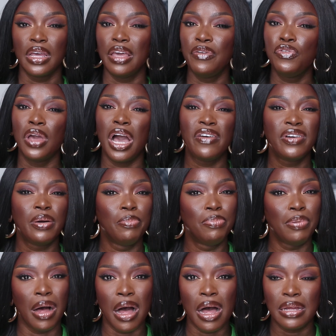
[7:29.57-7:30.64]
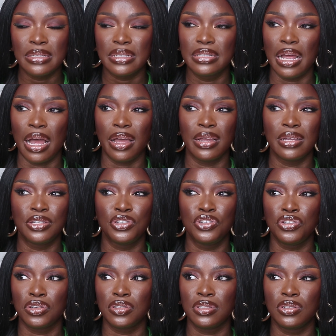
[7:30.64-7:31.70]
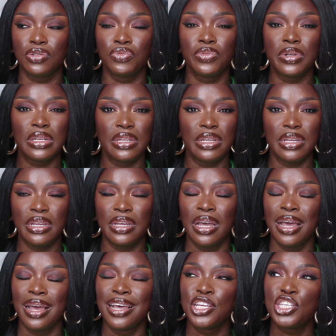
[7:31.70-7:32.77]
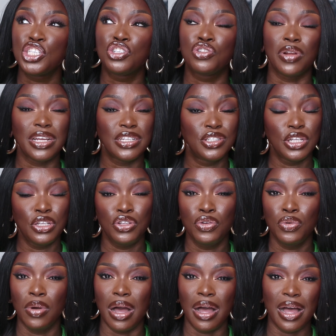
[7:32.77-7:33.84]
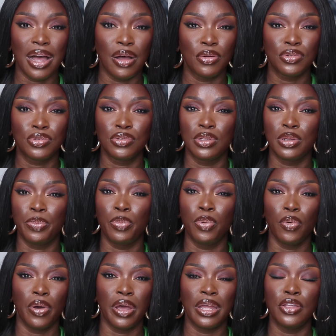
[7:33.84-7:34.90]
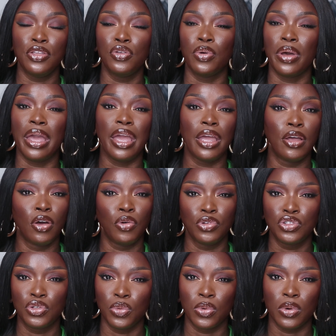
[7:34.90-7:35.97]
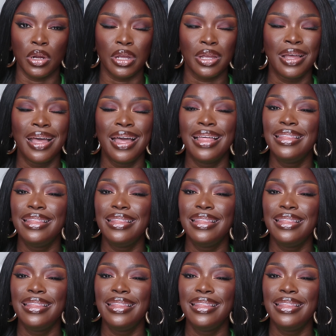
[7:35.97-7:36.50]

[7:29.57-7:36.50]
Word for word: If you have a boss that is just really stressing you out to the point you hate going to work,